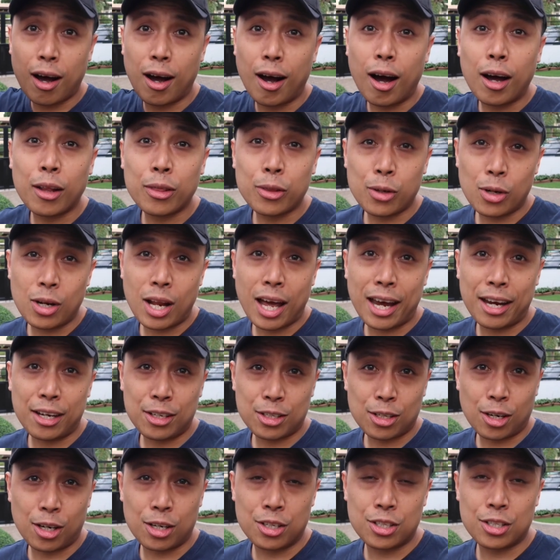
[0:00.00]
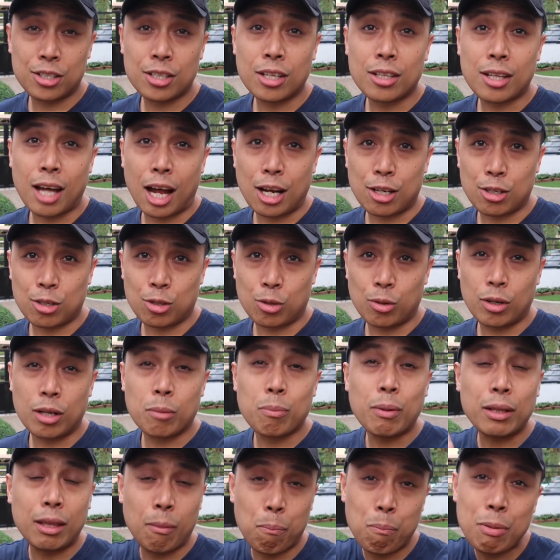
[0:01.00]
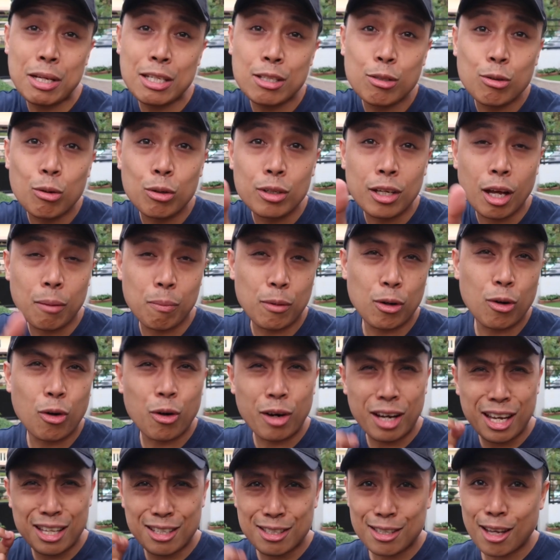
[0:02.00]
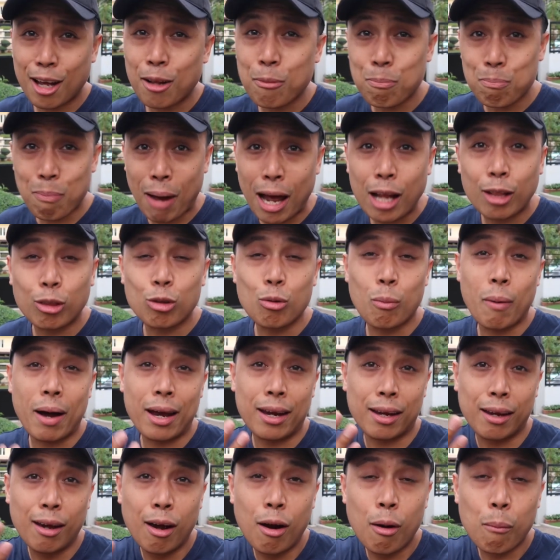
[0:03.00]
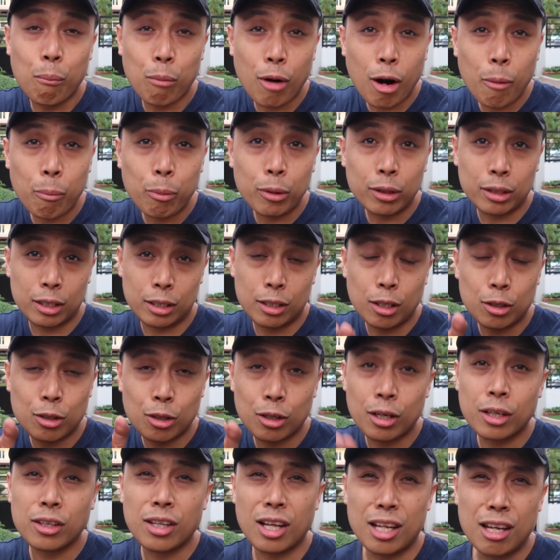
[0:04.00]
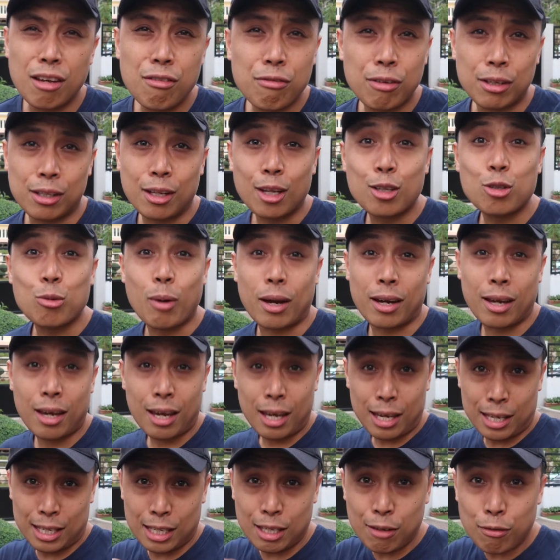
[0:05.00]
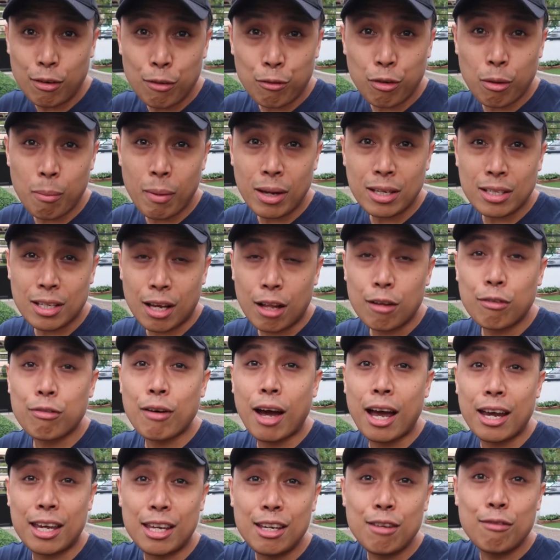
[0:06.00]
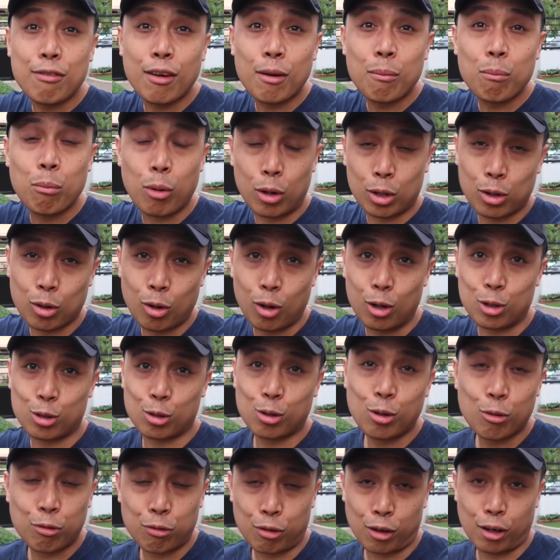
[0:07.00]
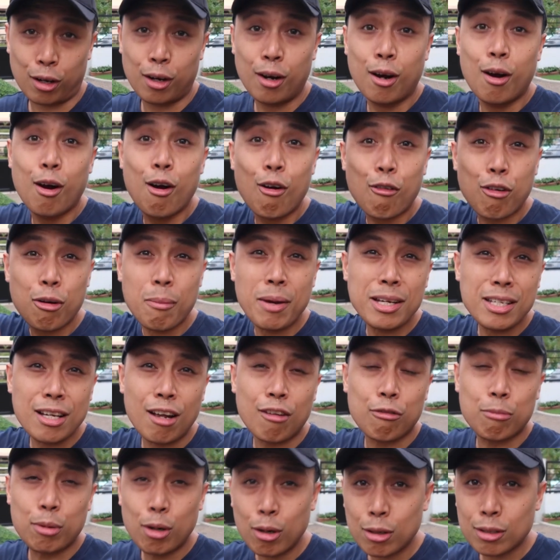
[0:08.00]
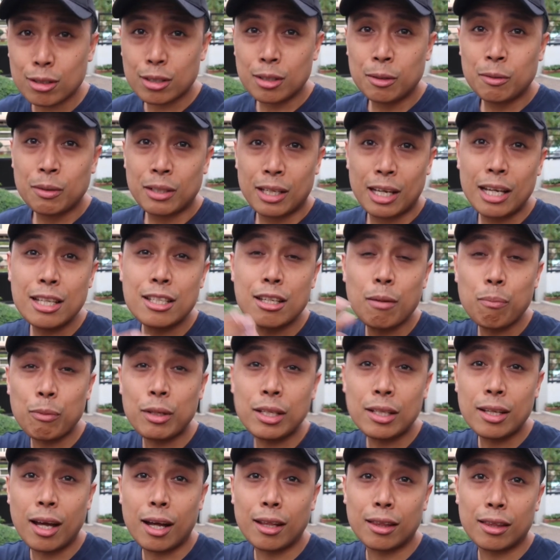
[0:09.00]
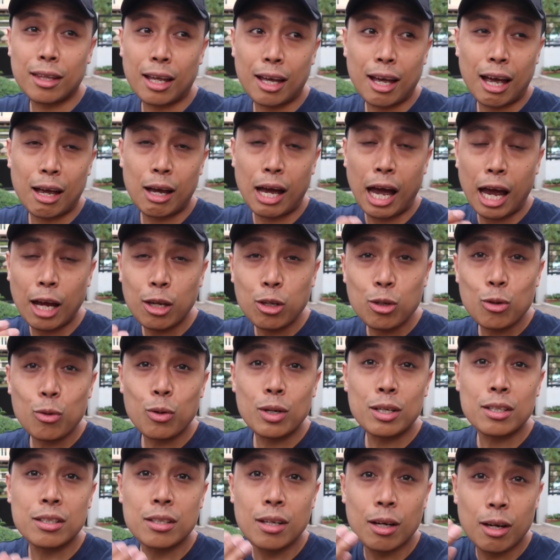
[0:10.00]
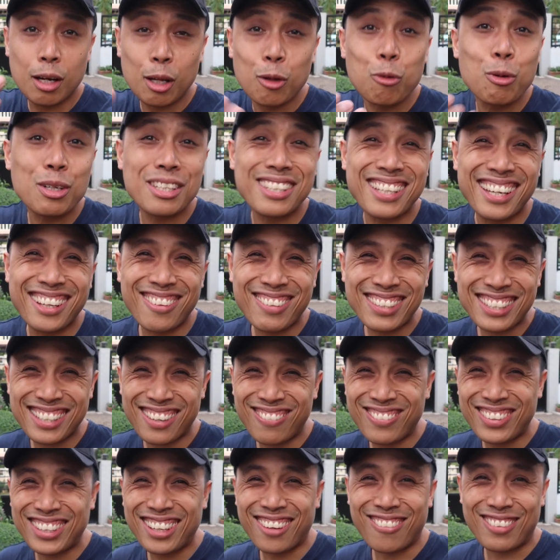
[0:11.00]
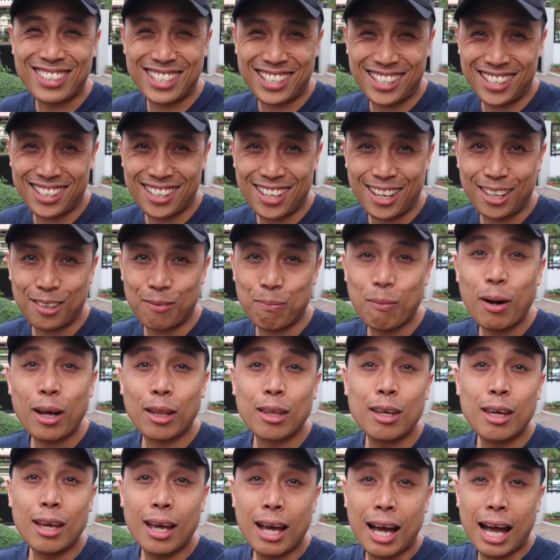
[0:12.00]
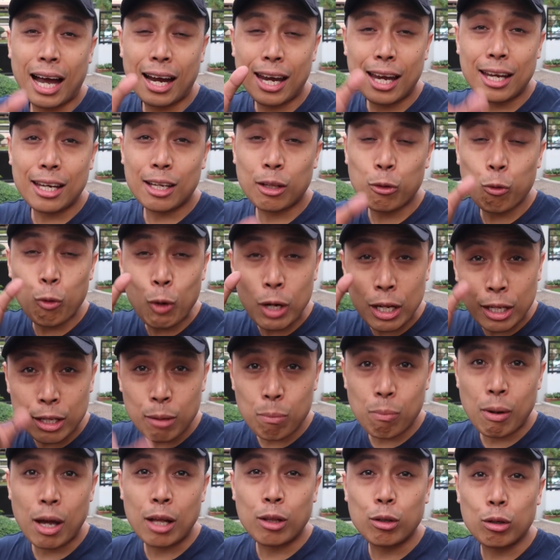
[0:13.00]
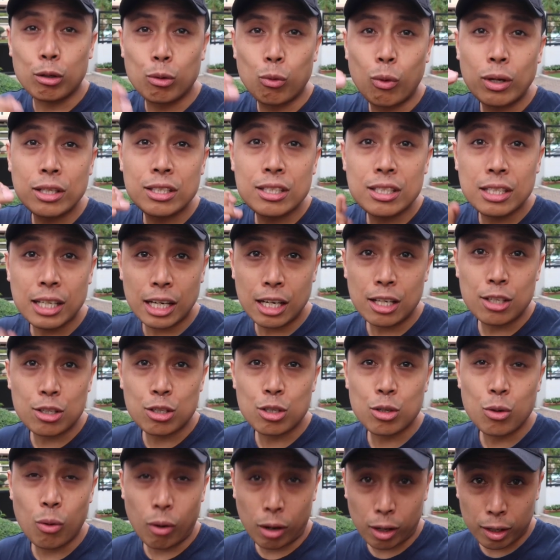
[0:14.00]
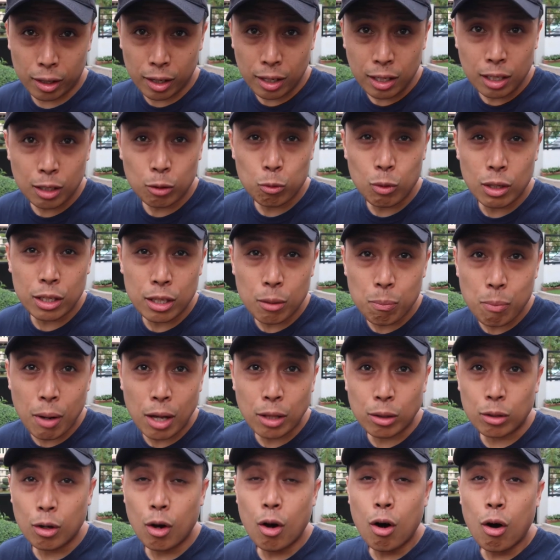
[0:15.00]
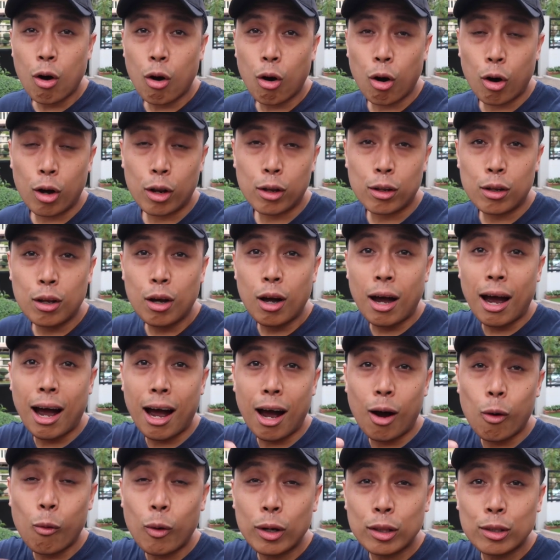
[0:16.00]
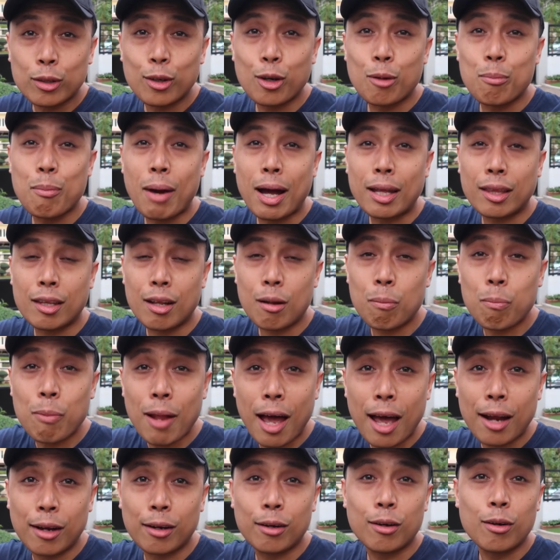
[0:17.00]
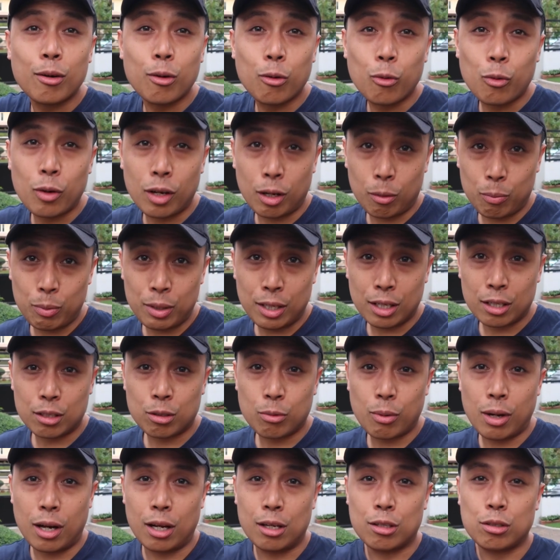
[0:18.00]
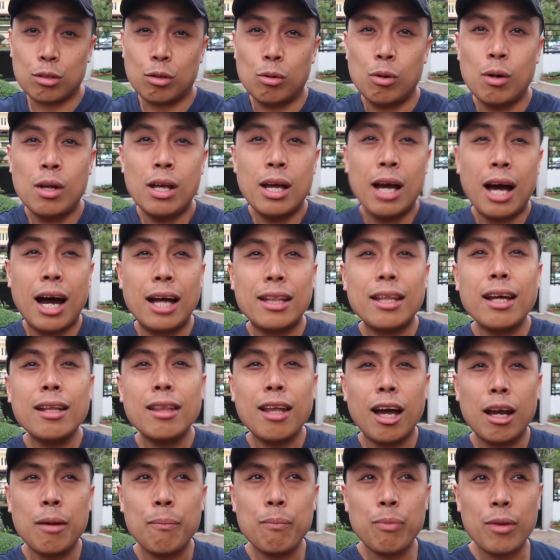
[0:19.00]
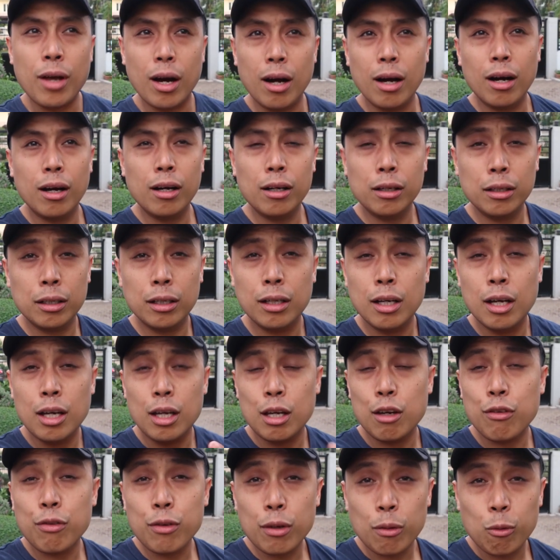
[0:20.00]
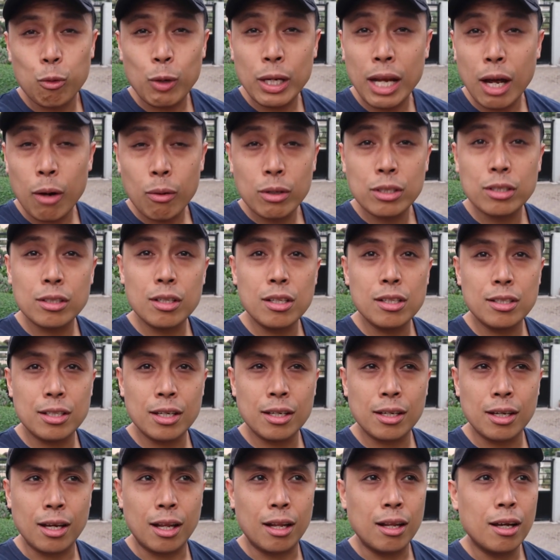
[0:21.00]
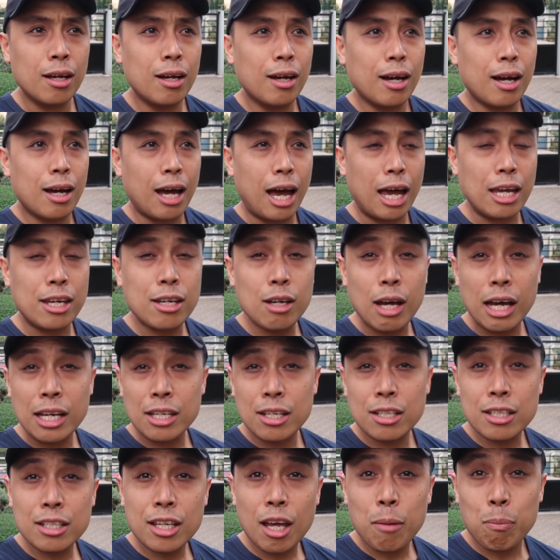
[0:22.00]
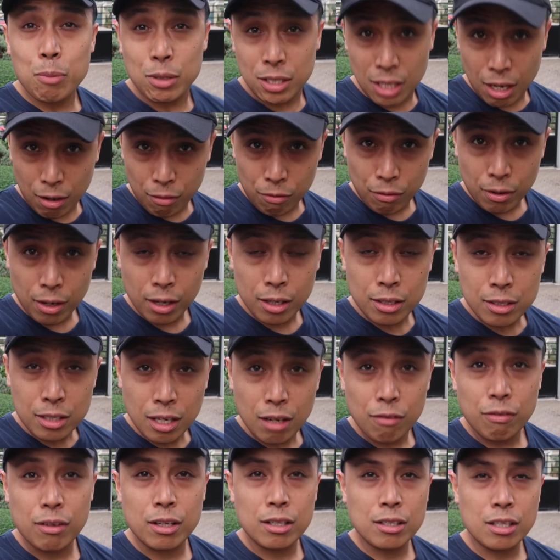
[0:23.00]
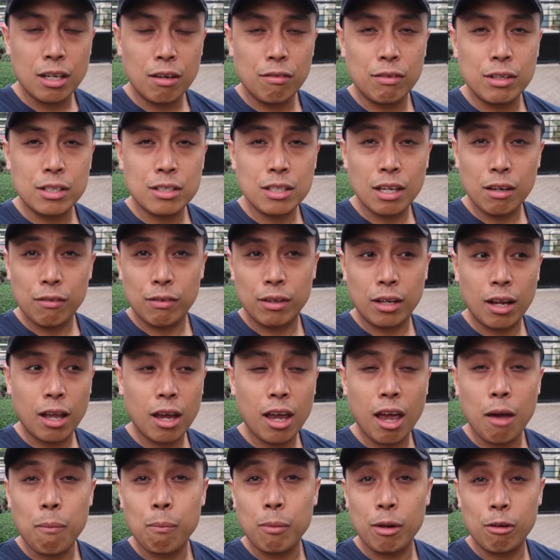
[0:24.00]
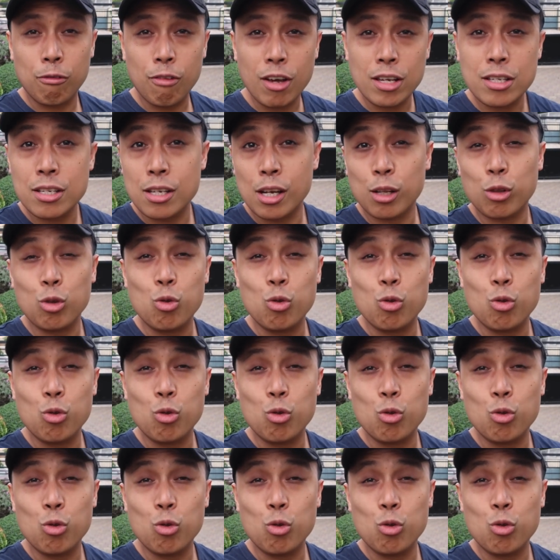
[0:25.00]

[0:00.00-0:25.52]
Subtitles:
underlying charges attached to it. But please don't get me wrong, it's not bad to buy property that you're gonna live in. That's why even for myself, I even bought also for myself because it's something that I knew it was something that was needed. But again, it will depend on what stage you are in. It will depend on what your battle plan will be as well. So at that time, when I was still single, I just kept saving and saving and saving and saving, and I kept investing